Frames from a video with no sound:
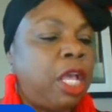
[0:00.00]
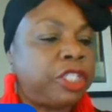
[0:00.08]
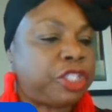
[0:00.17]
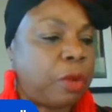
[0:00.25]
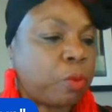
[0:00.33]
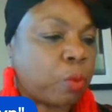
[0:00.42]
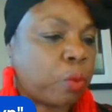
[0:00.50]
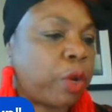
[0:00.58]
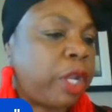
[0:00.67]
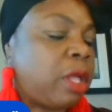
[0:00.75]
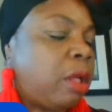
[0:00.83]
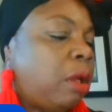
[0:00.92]
some
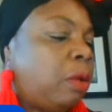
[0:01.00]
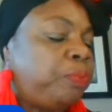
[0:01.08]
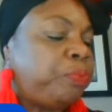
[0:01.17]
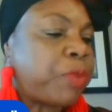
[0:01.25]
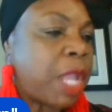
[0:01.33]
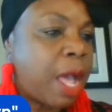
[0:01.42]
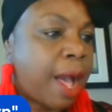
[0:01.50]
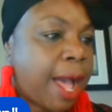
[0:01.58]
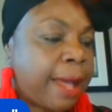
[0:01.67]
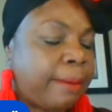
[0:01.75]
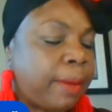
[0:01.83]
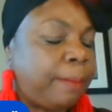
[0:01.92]
real
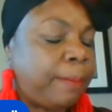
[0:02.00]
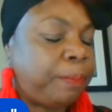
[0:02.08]
um,